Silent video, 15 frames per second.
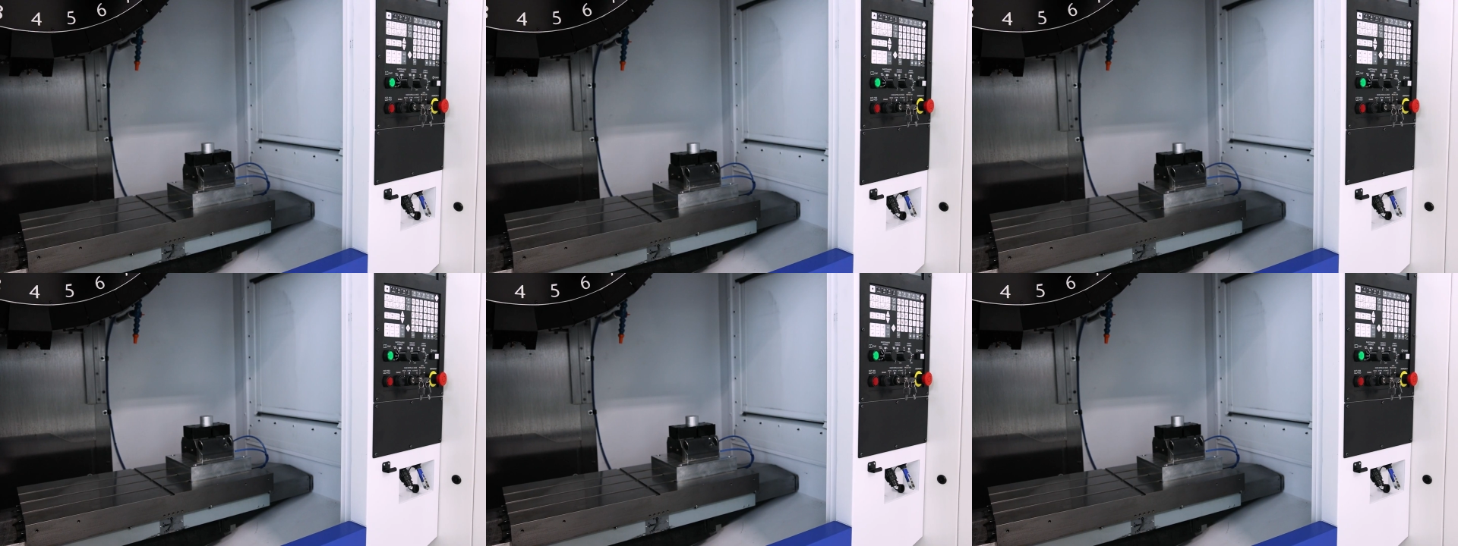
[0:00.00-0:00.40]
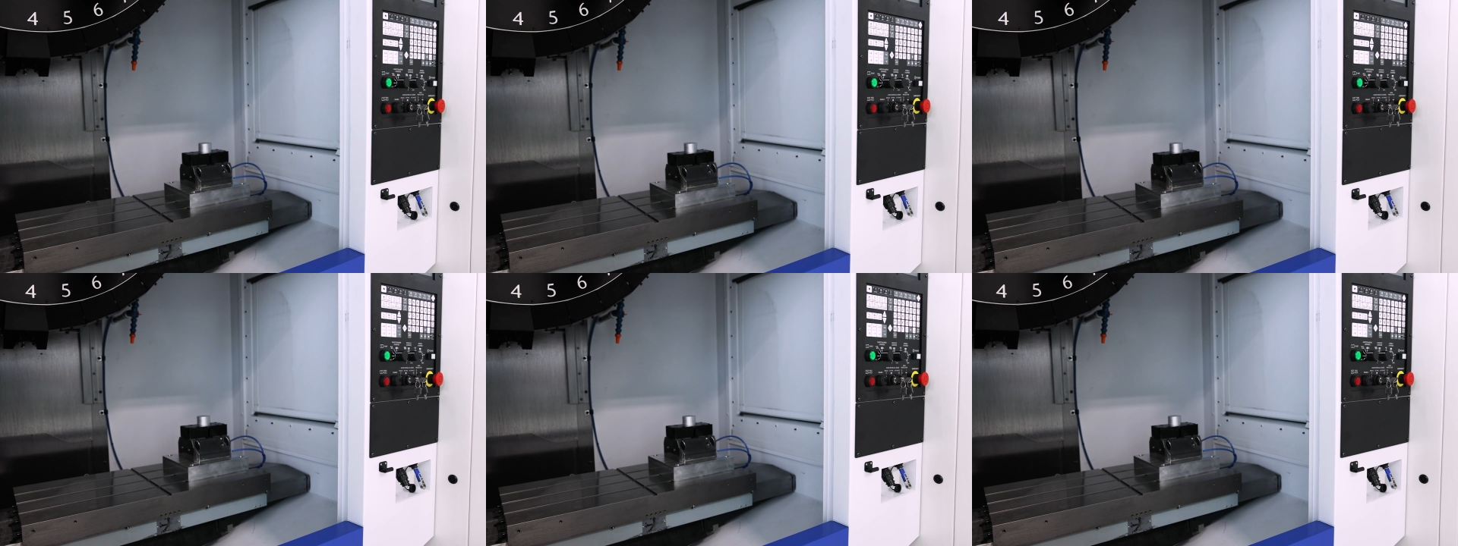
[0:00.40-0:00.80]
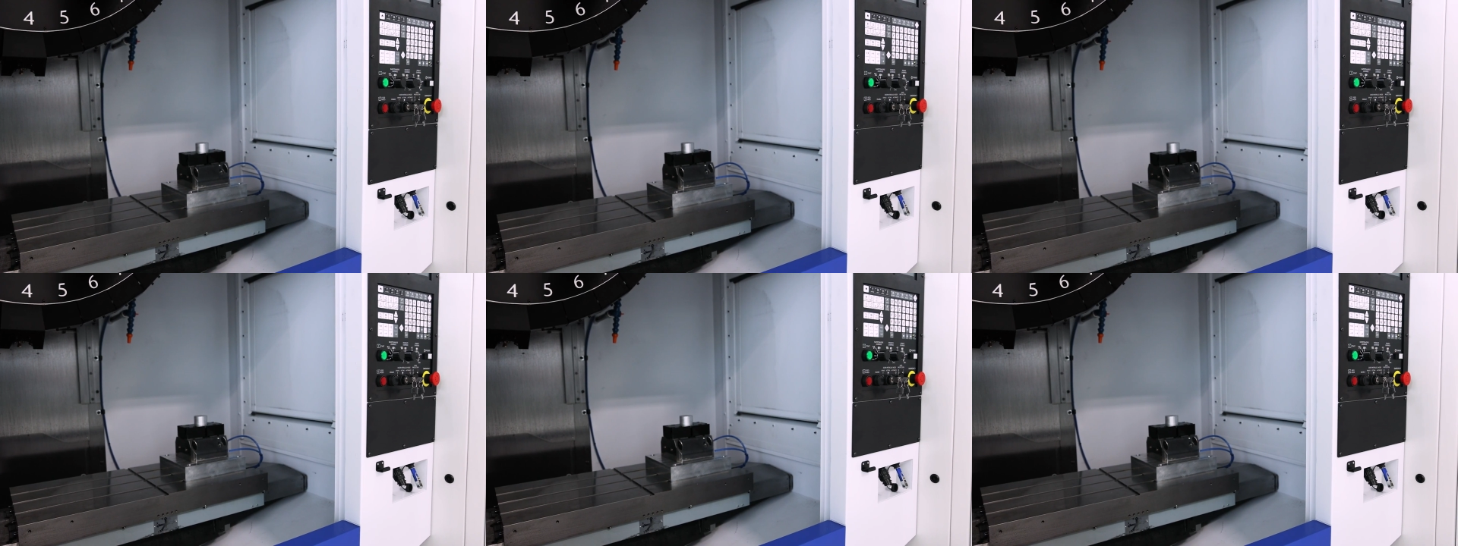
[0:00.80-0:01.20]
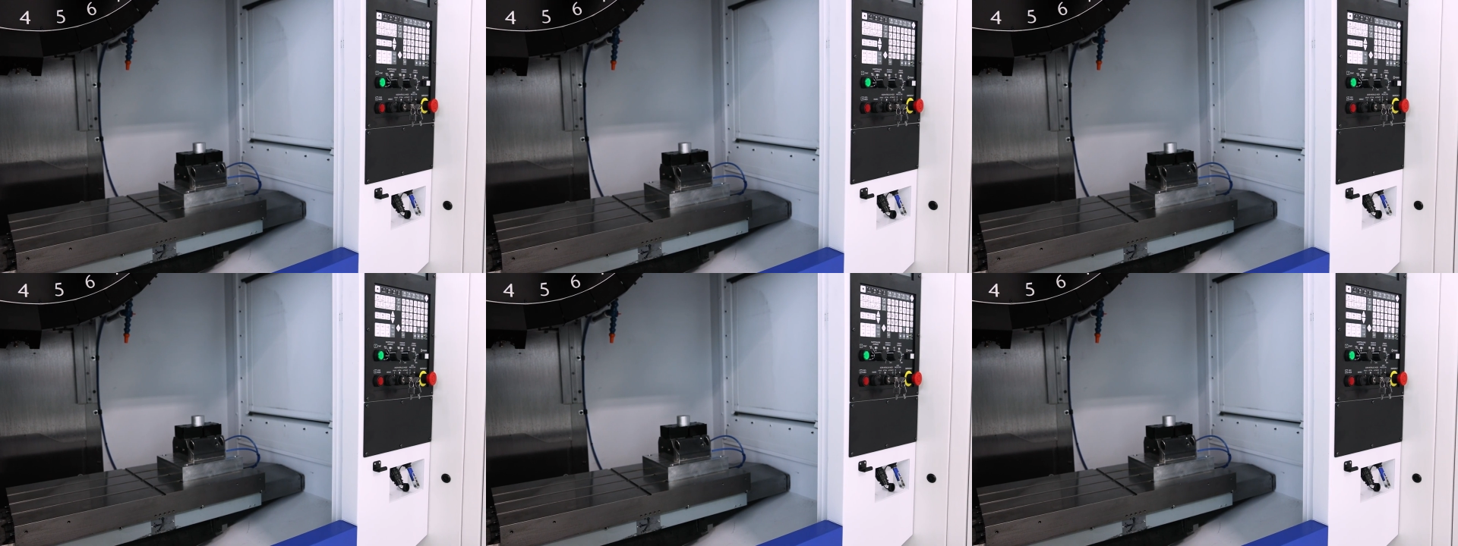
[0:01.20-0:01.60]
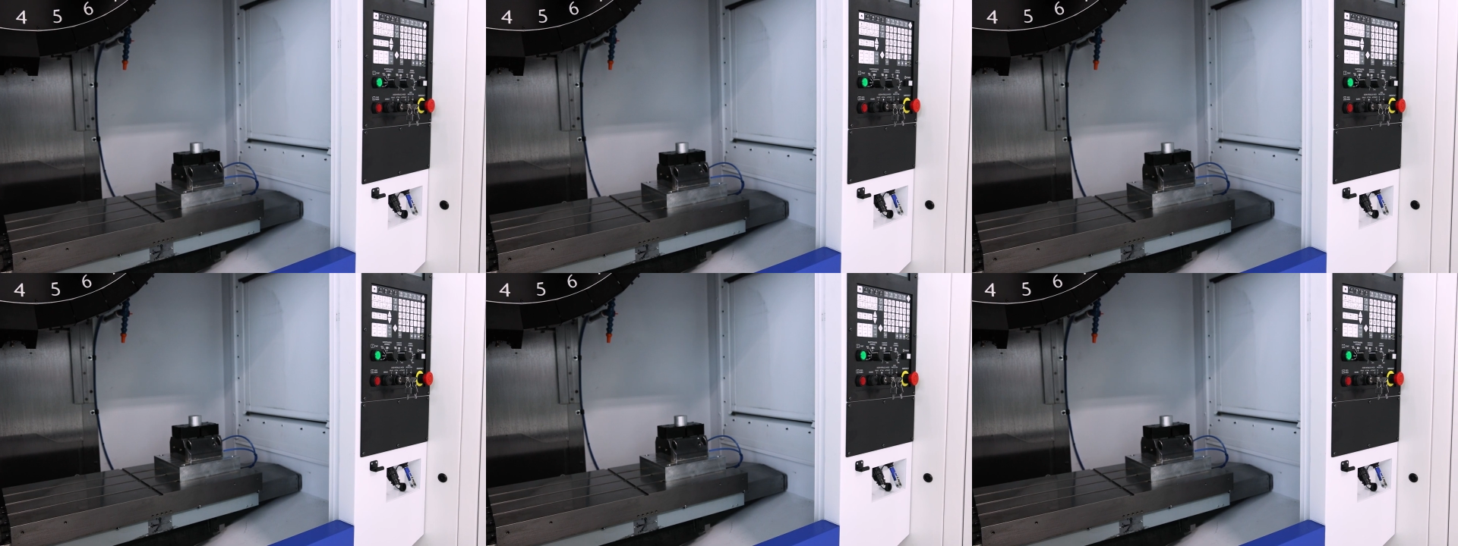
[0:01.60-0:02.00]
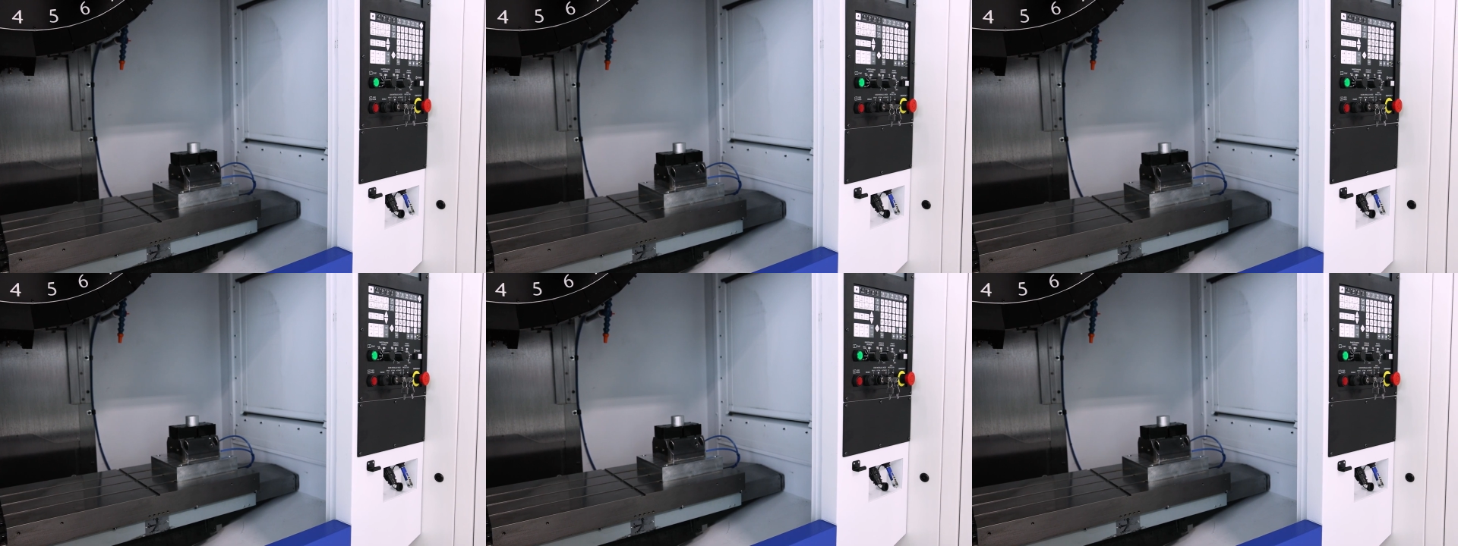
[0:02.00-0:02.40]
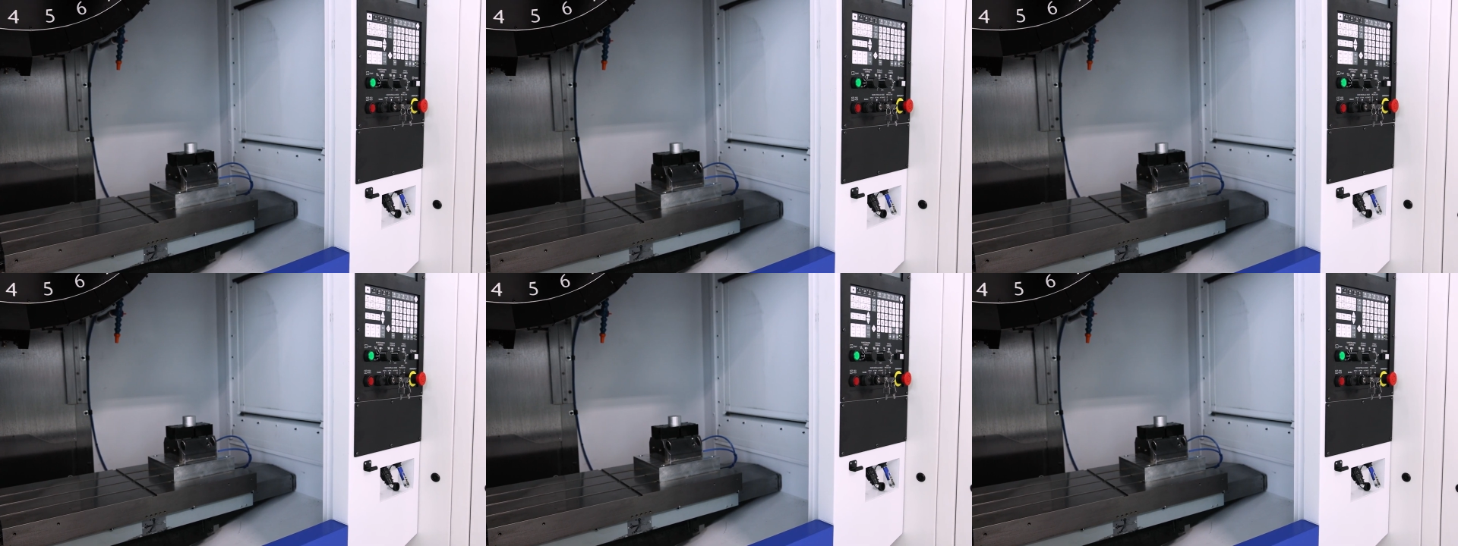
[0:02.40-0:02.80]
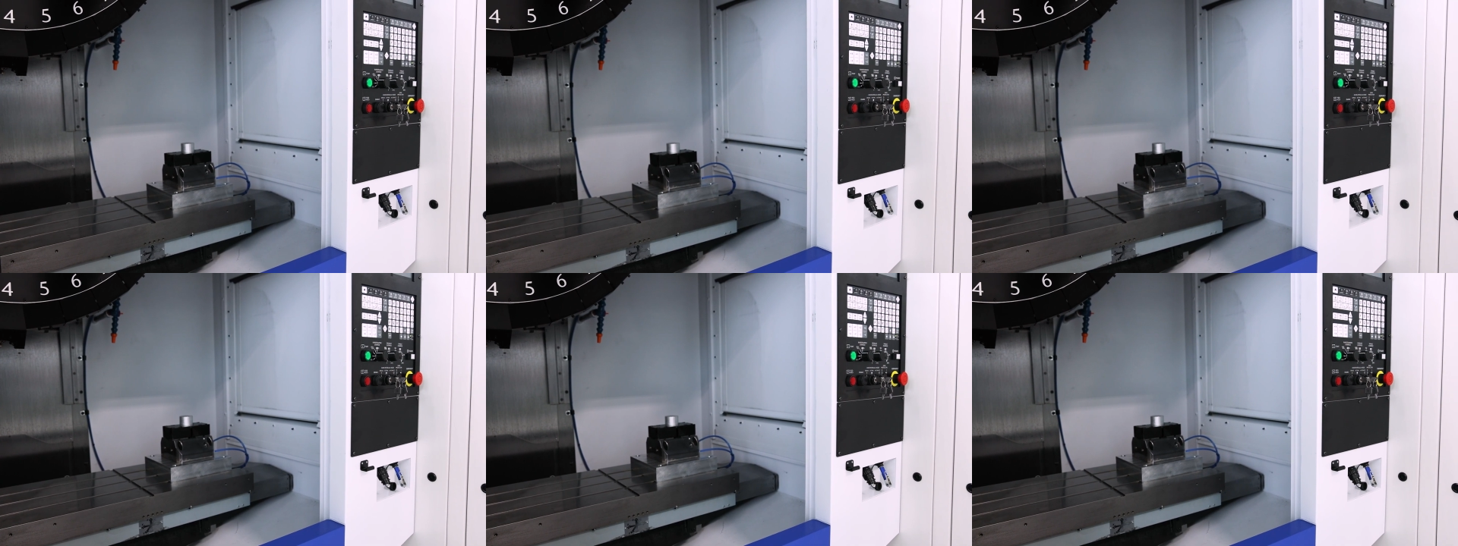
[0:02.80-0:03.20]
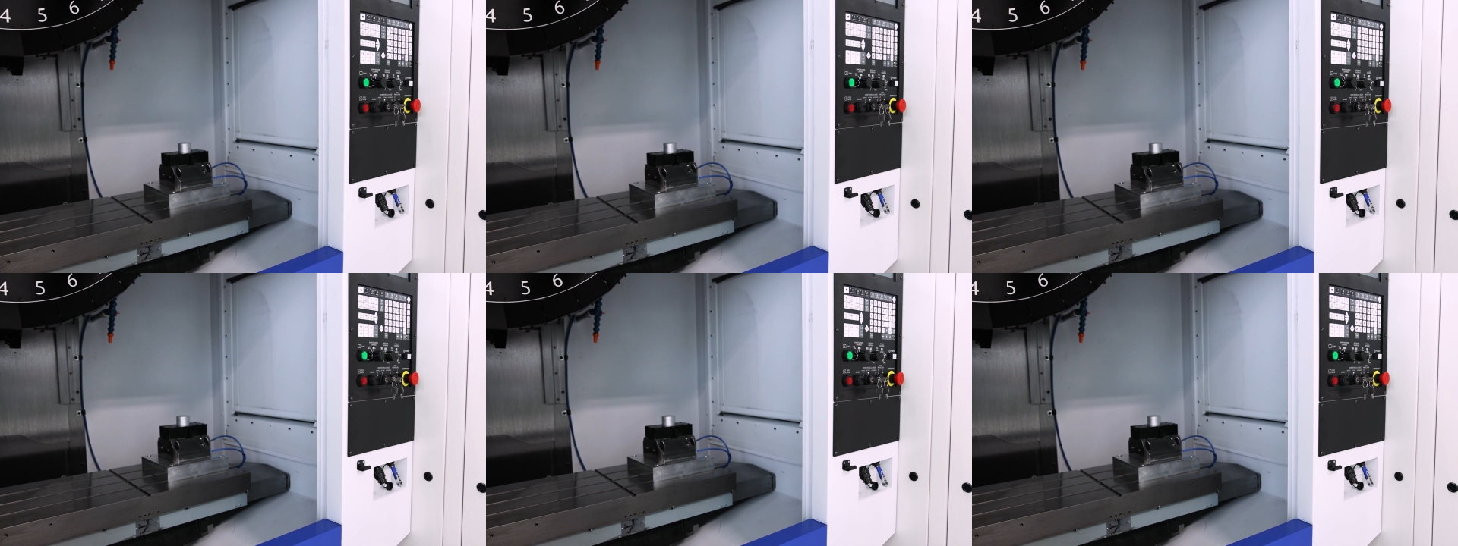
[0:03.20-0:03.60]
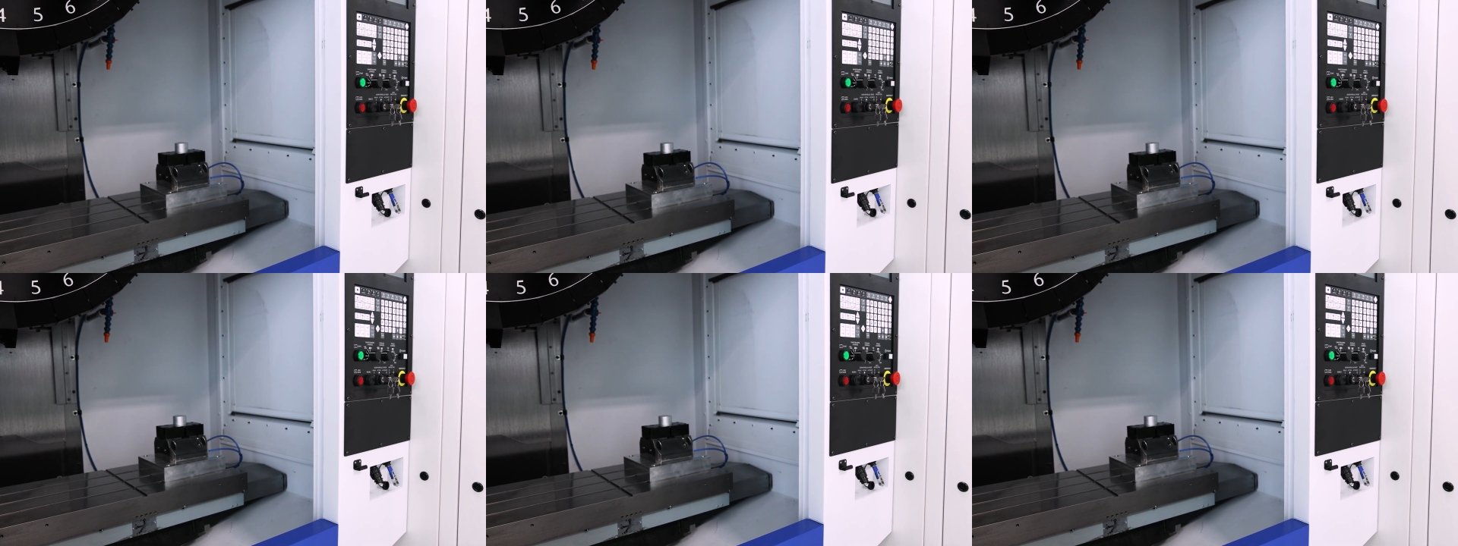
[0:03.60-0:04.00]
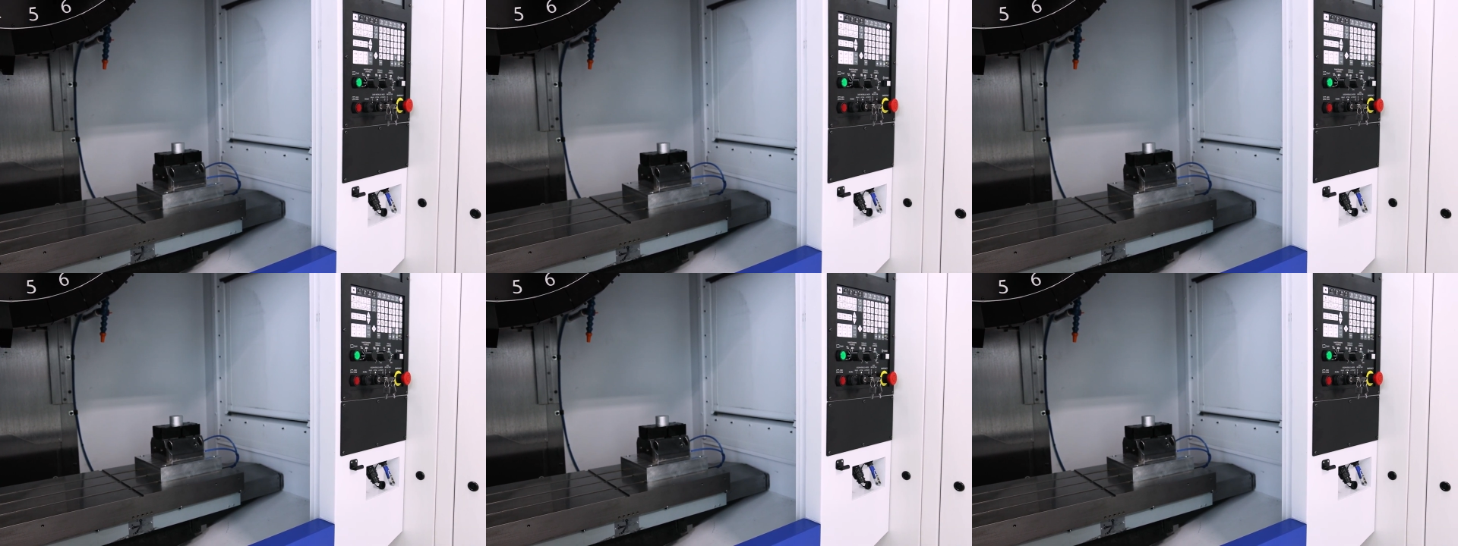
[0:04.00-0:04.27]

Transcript: [unreadable: no face in view]